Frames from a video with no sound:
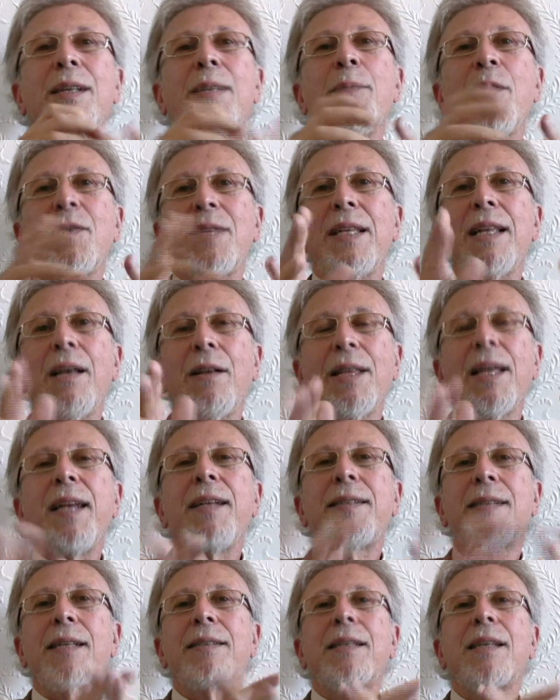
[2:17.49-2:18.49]
I'm using now. Lenny
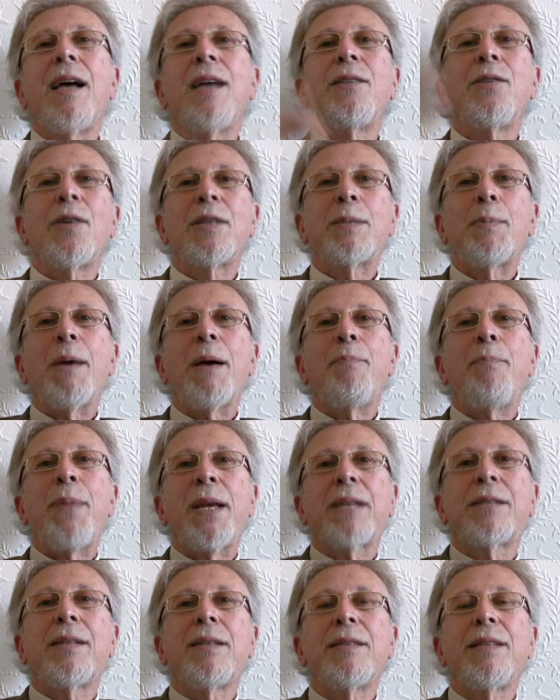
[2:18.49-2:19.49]
Susskind talks about
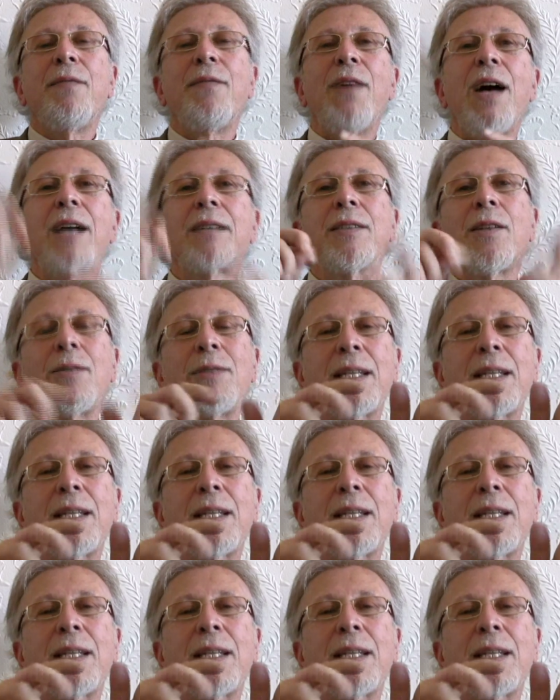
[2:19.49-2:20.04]
pixels and voxels.